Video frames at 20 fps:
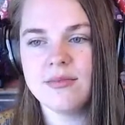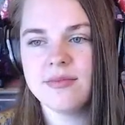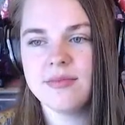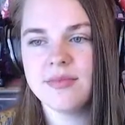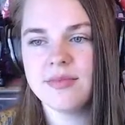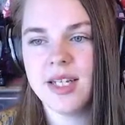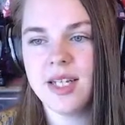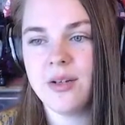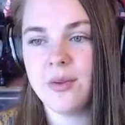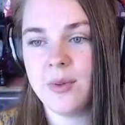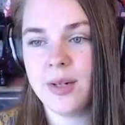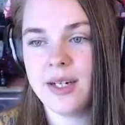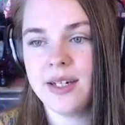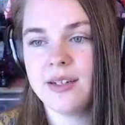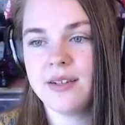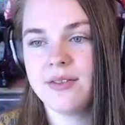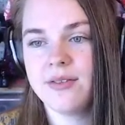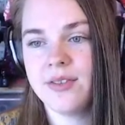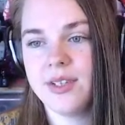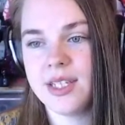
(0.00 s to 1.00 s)
it'll
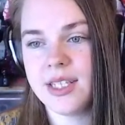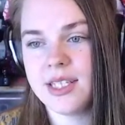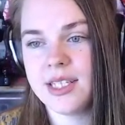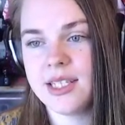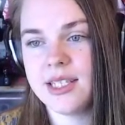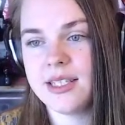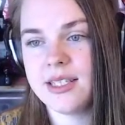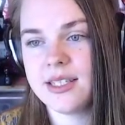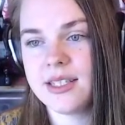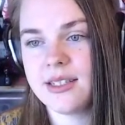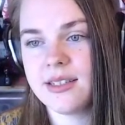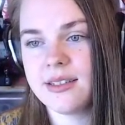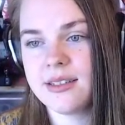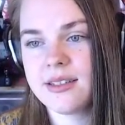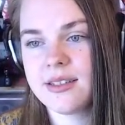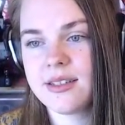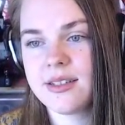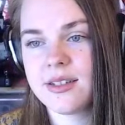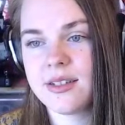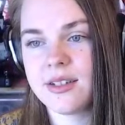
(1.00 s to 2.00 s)
work for this
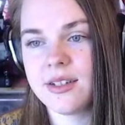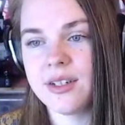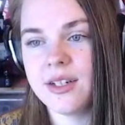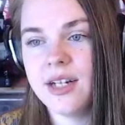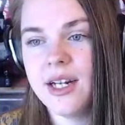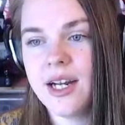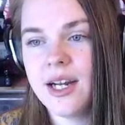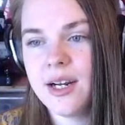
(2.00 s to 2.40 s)
instance. So